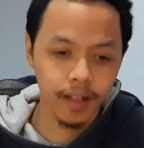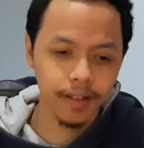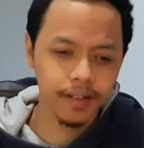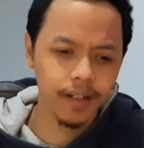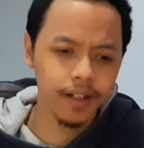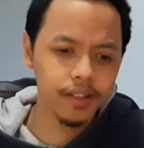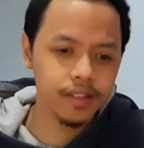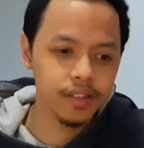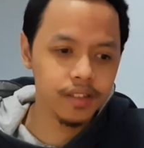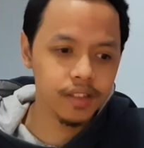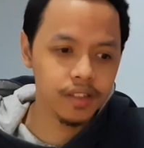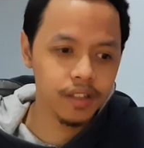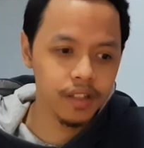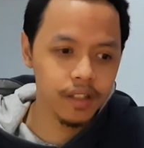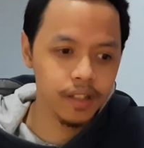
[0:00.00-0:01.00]
Arsenal
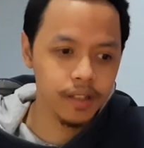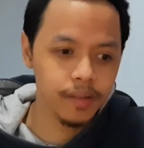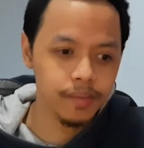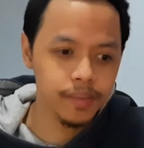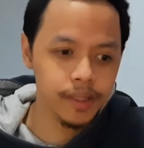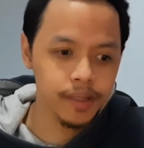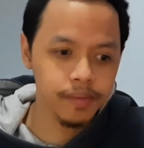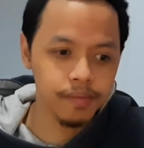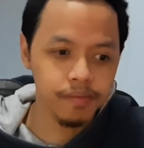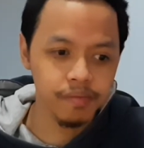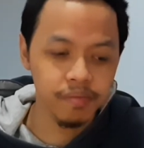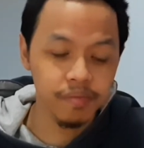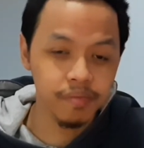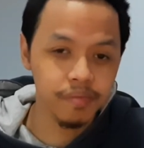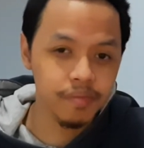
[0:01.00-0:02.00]
started a bit
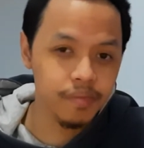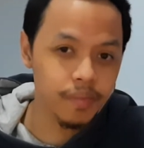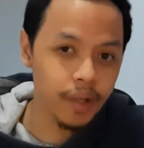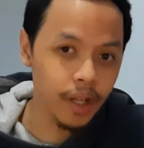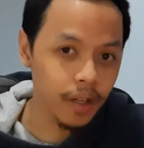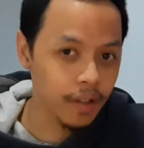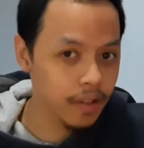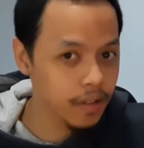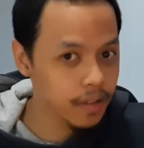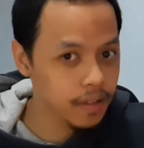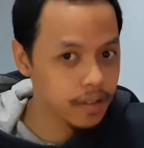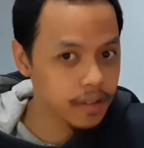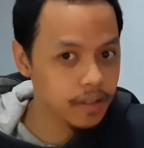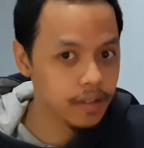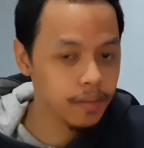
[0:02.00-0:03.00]
better,
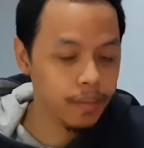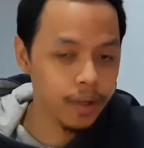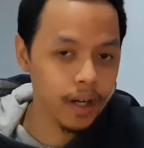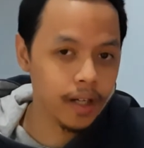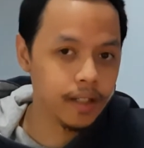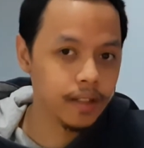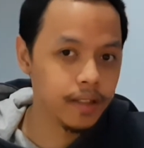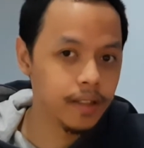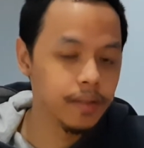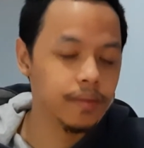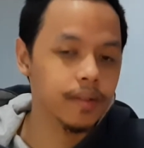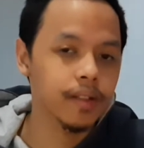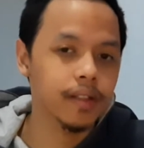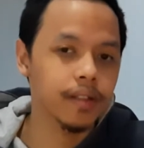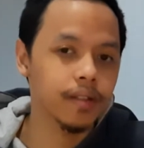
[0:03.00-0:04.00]
brightly.
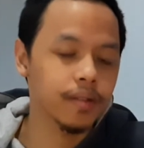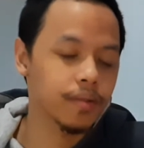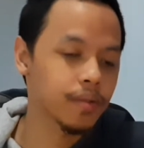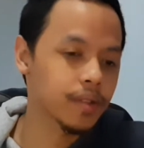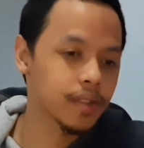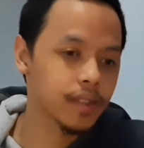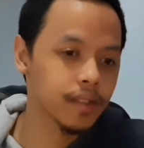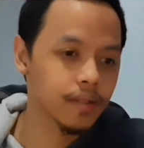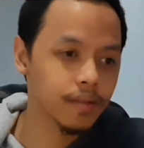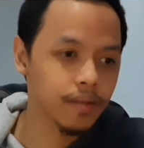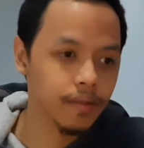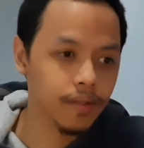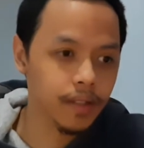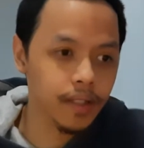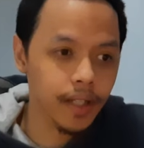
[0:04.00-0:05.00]
It wasn't
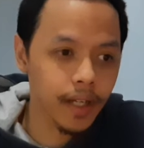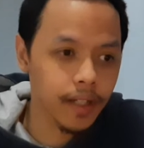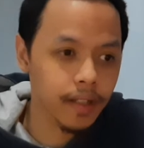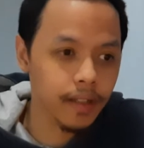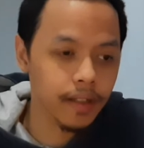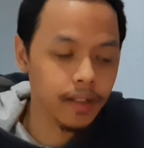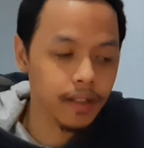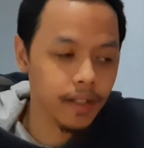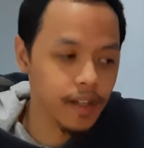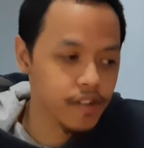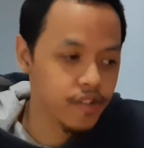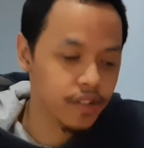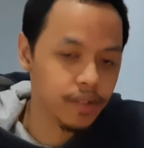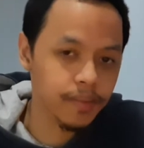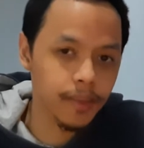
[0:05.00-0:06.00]
really anything
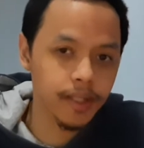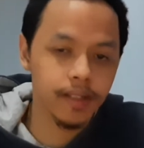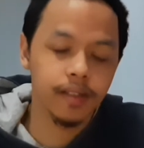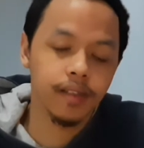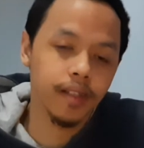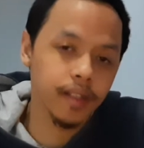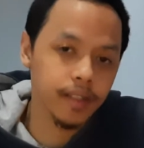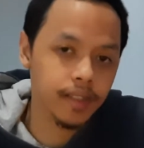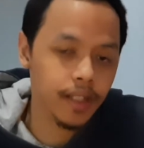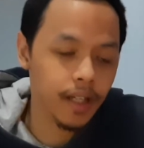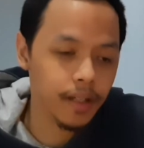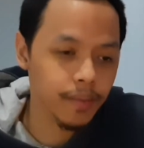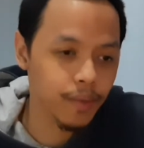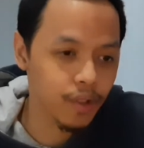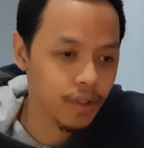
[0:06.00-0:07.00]
dangerous, but they just
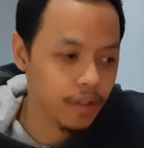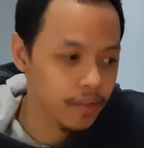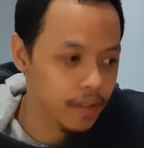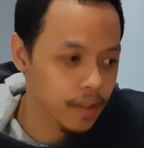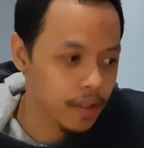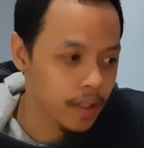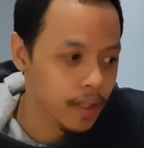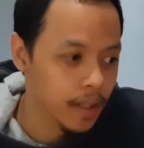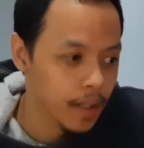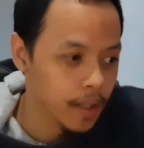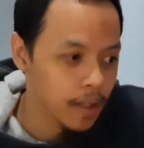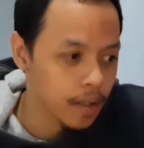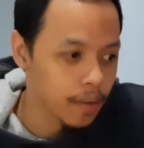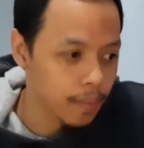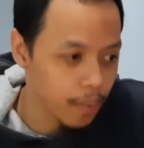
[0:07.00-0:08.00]
had more of the
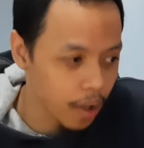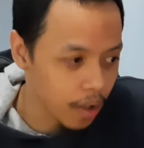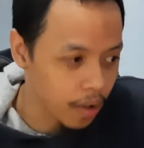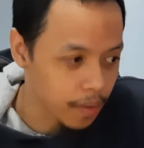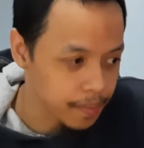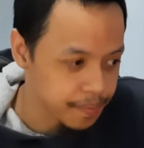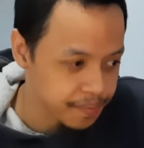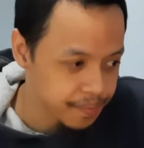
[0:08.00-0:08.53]
ball.